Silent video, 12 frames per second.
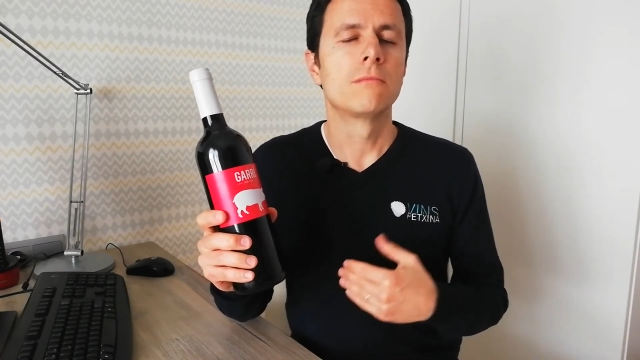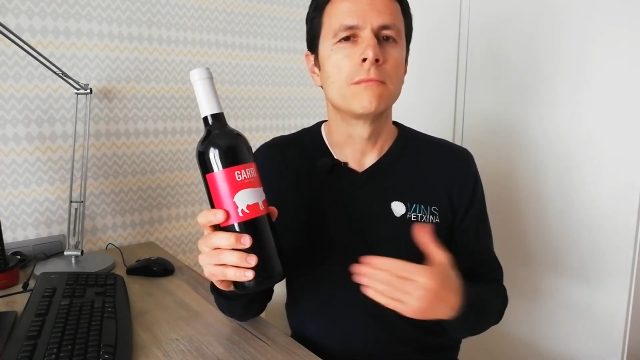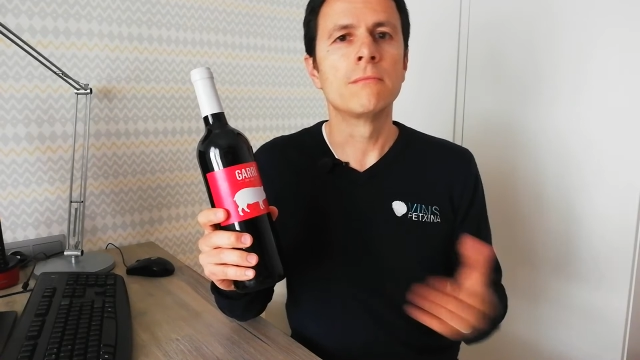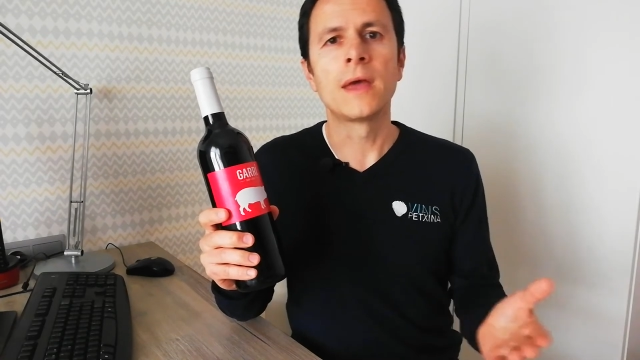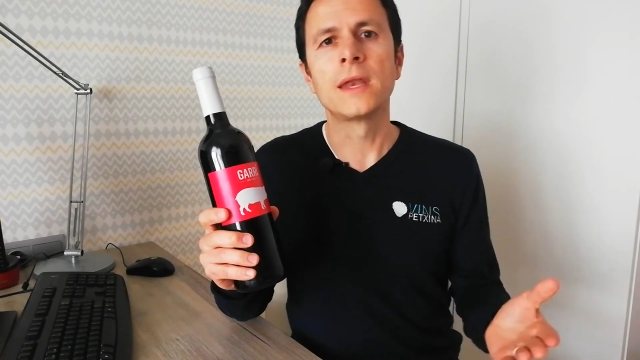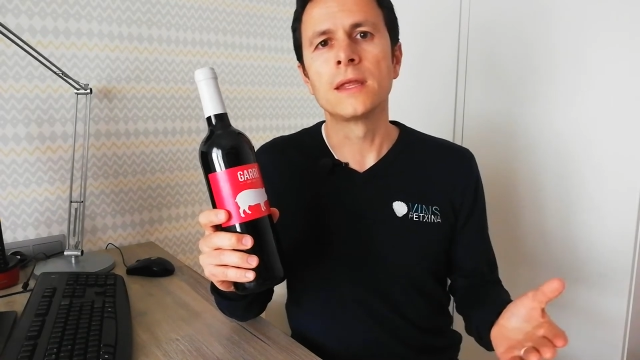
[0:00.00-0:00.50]

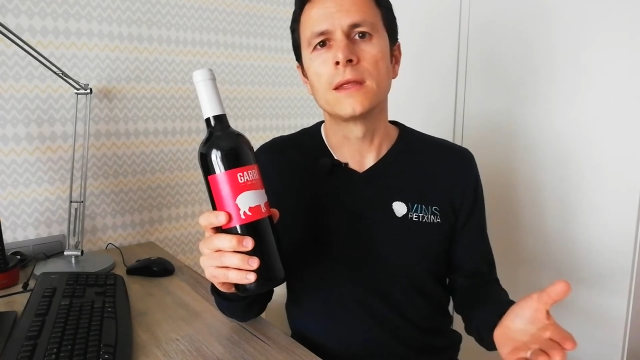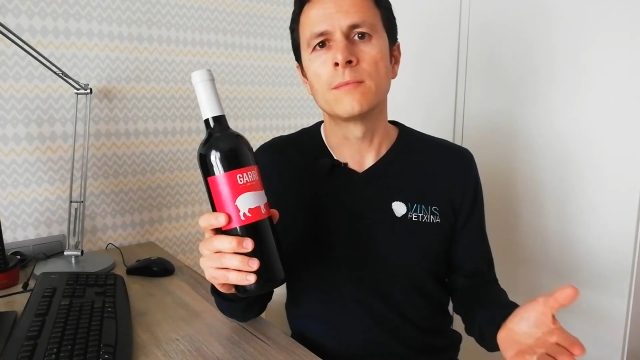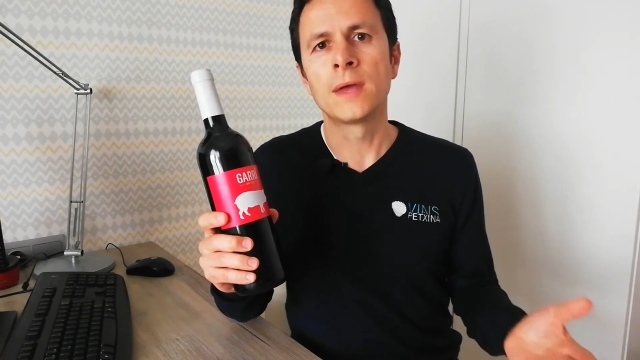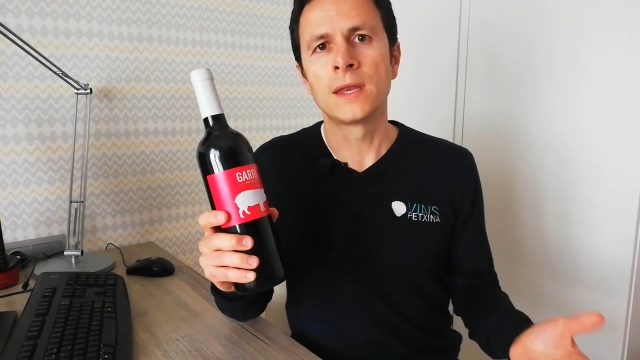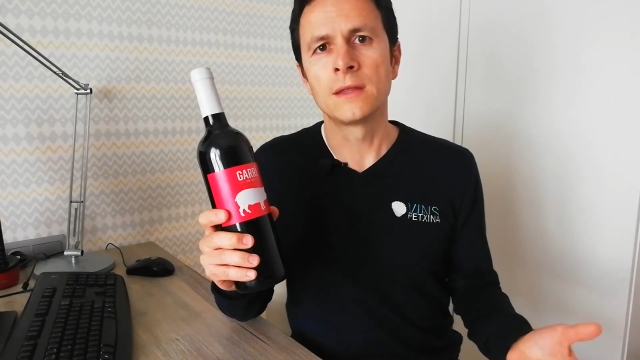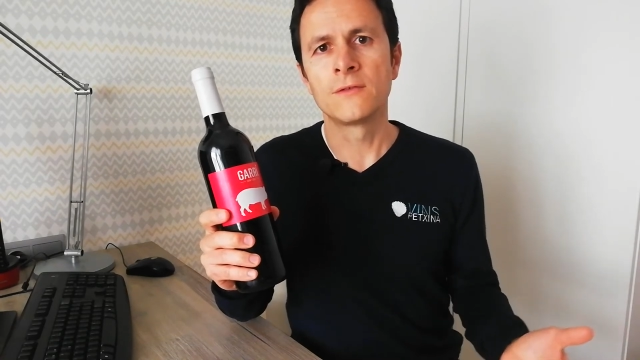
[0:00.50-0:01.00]

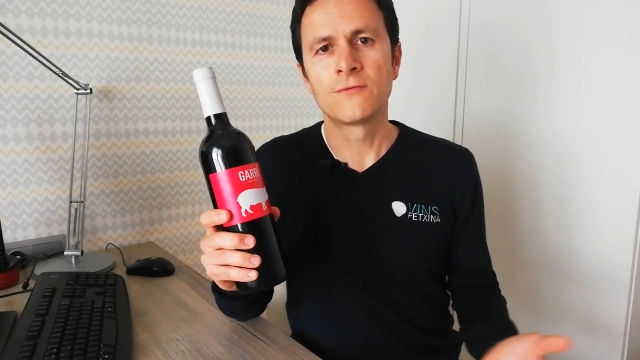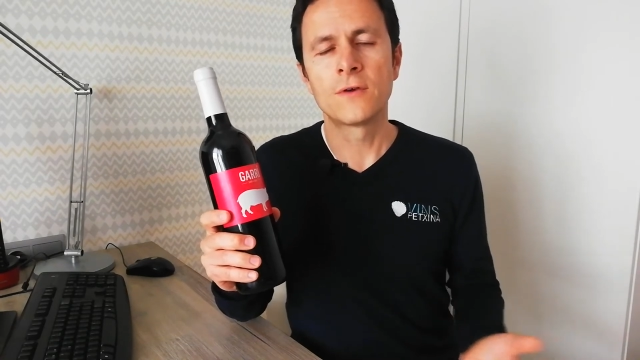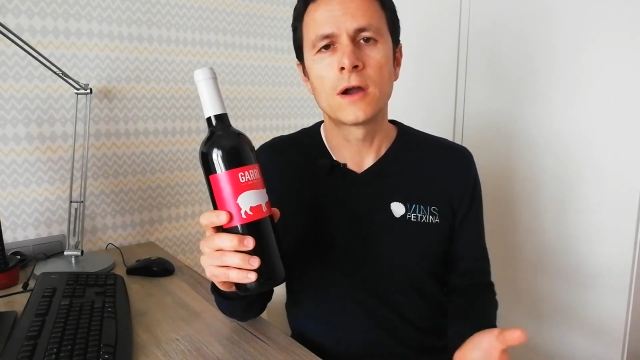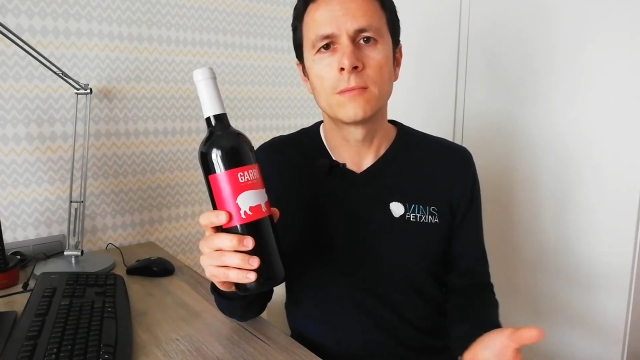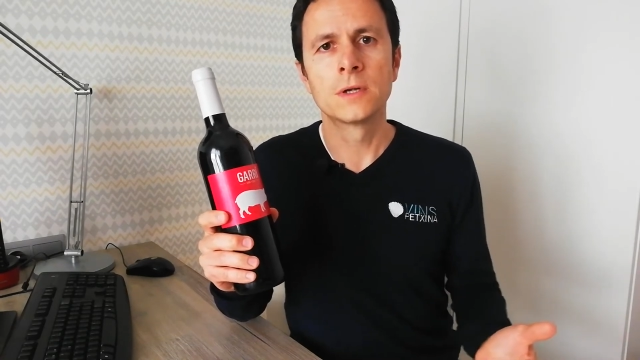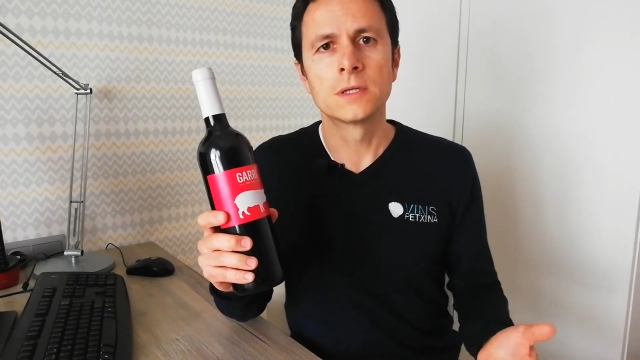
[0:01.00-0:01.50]
many
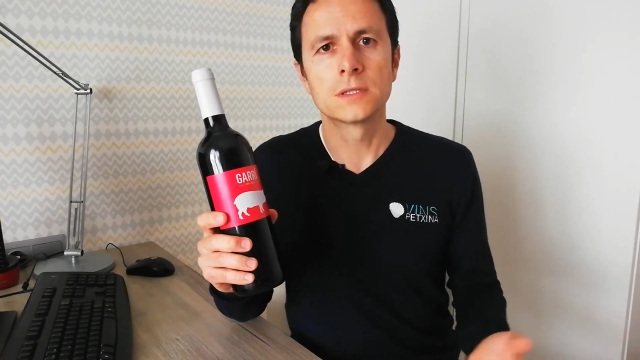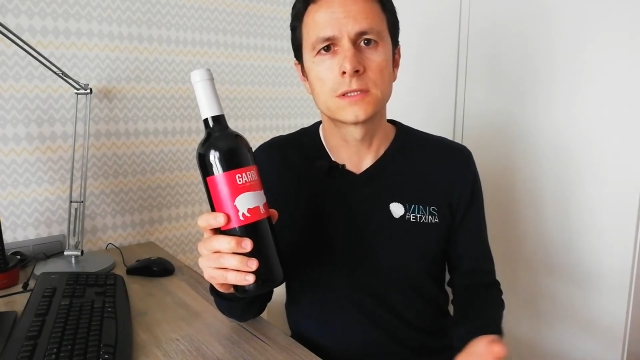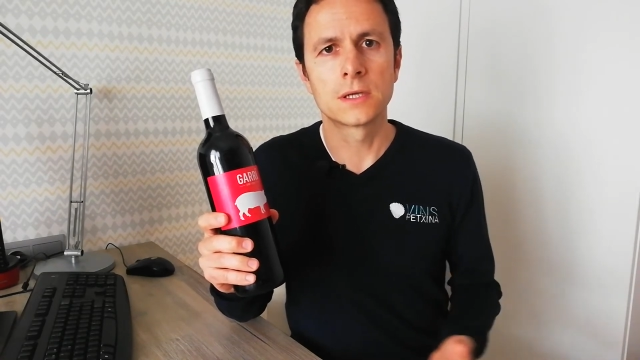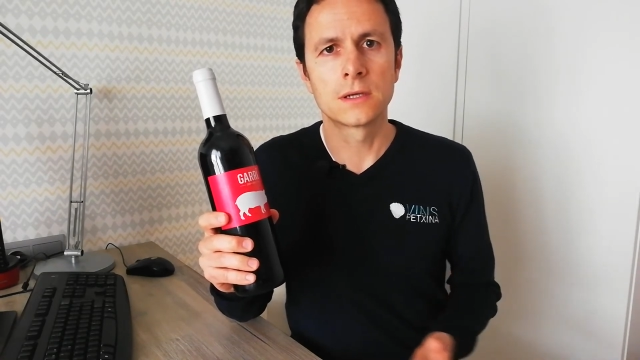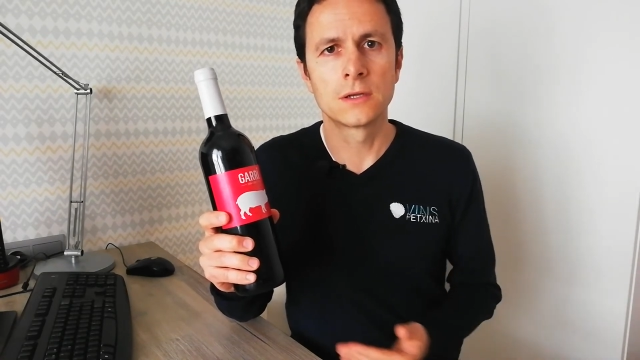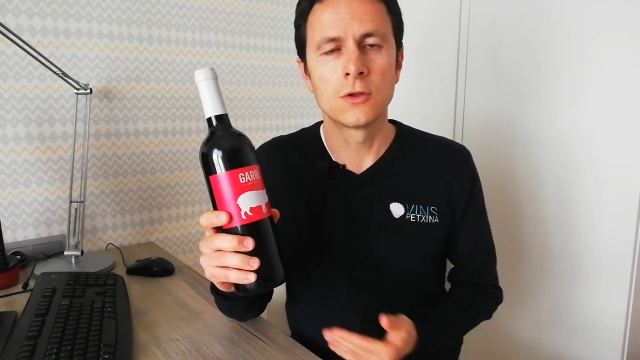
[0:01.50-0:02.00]
farmers
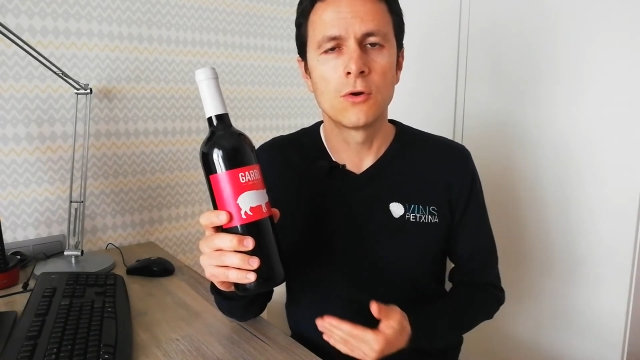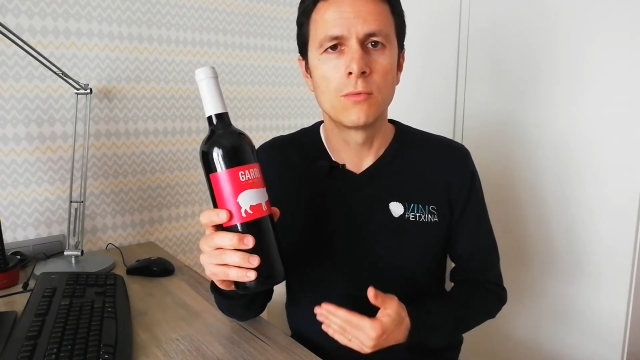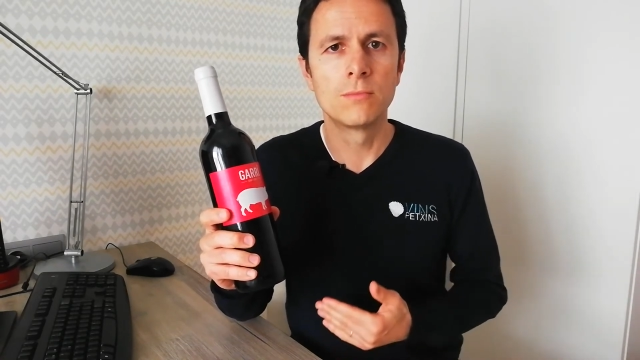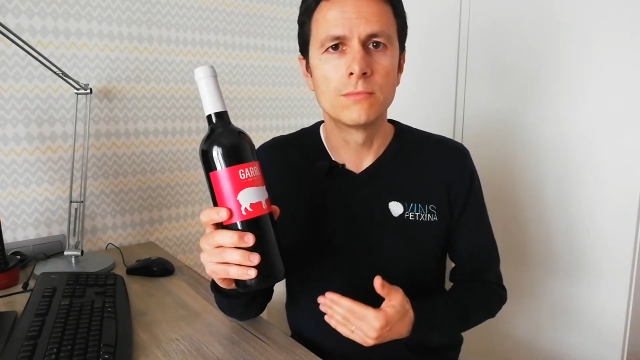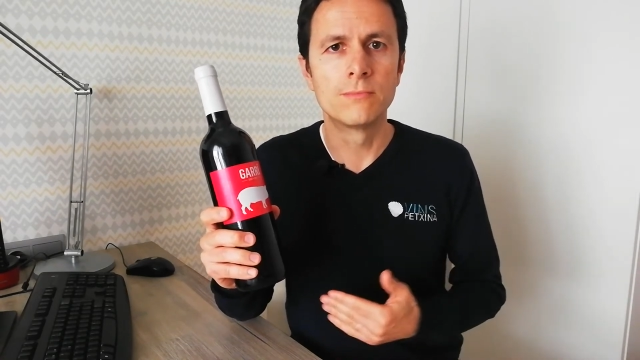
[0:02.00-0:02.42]
know